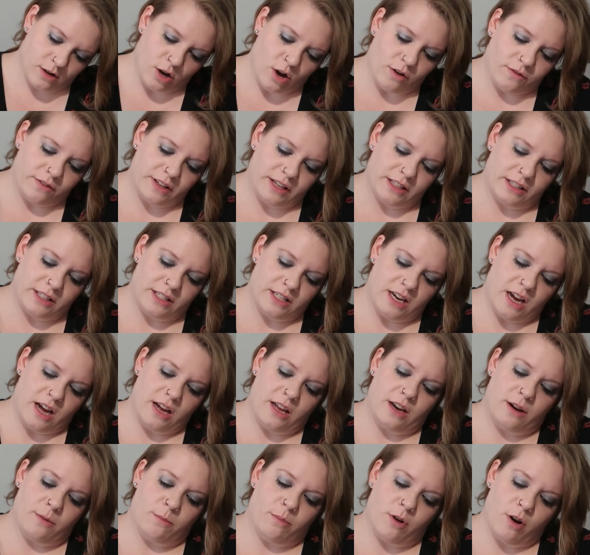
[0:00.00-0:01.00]
Hopefully it's
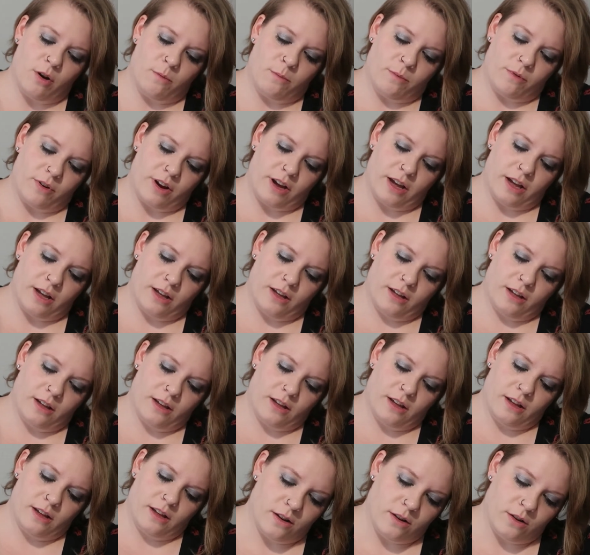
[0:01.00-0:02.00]
not inappropriate.
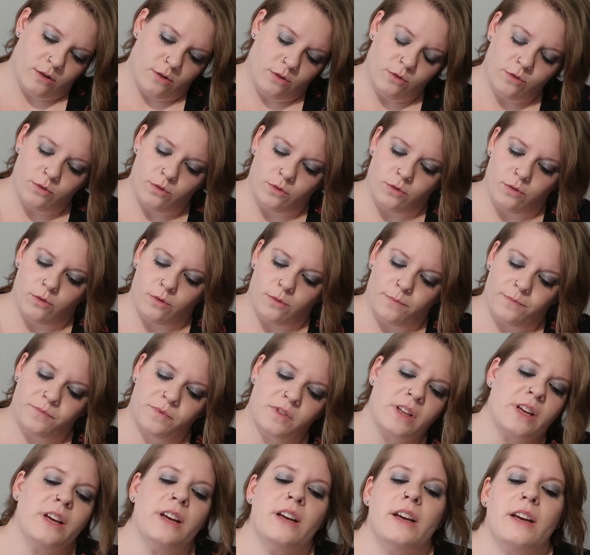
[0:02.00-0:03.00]
Ooh,
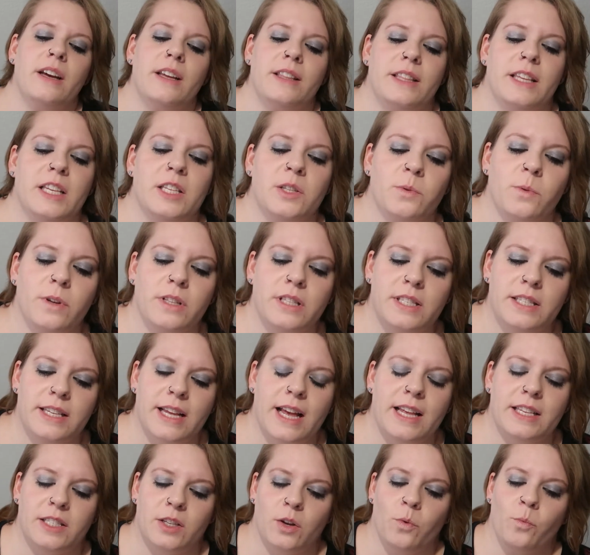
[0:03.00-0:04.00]
This one
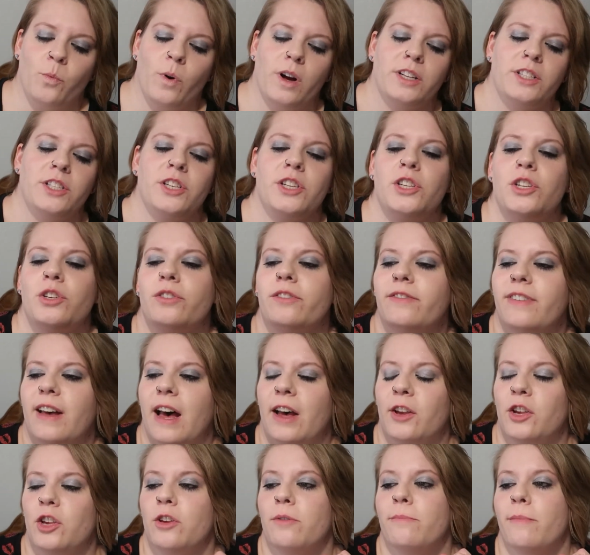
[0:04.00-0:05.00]
says, what do you
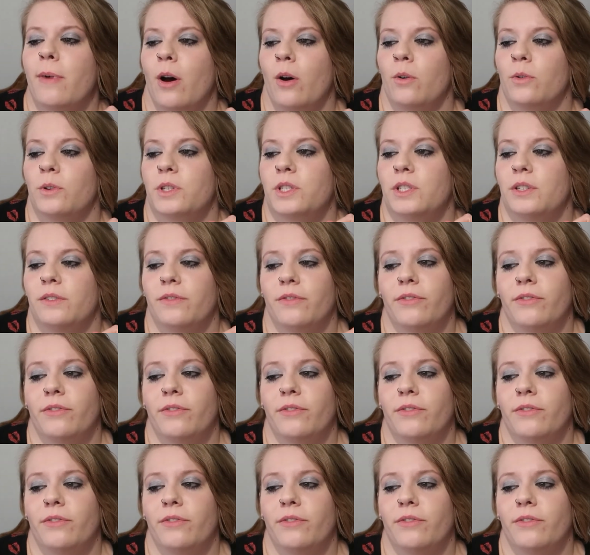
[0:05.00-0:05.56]
value most?